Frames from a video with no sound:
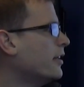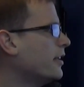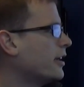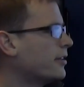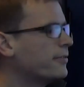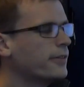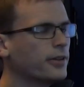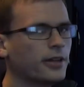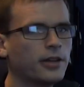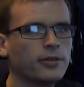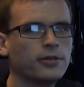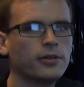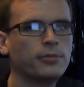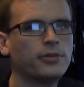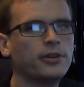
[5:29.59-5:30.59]
they can fill out
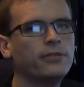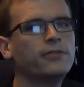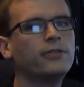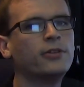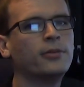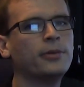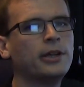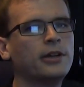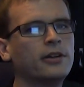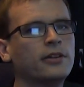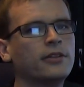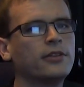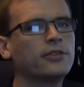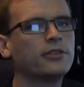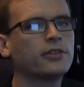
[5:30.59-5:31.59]
a brief form here,
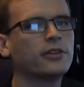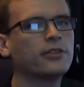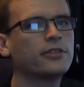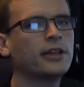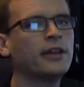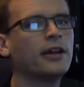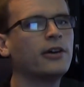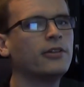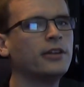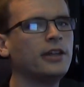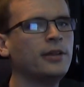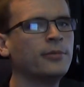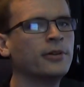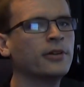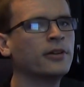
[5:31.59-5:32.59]
and this is going to send out an
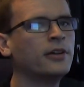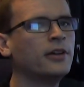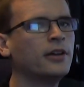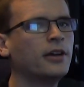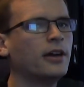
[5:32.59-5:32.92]
email